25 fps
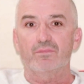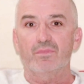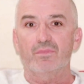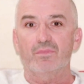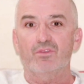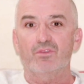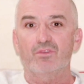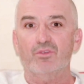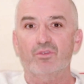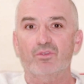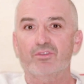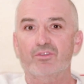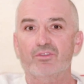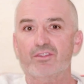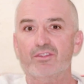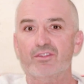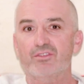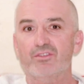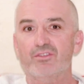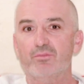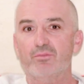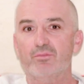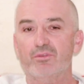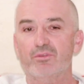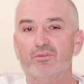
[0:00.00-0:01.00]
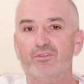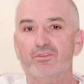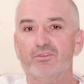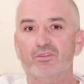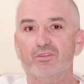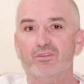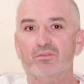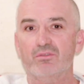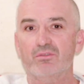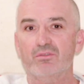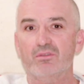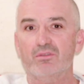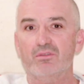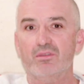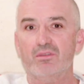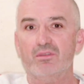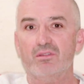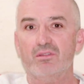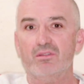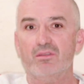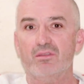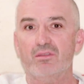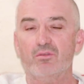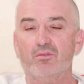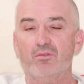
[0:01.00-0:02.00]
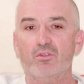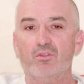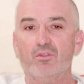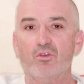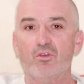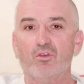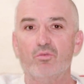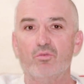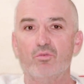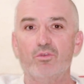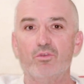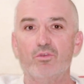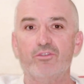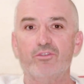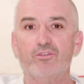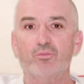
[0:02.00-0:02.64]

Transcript: So it's that simple. The whole movie's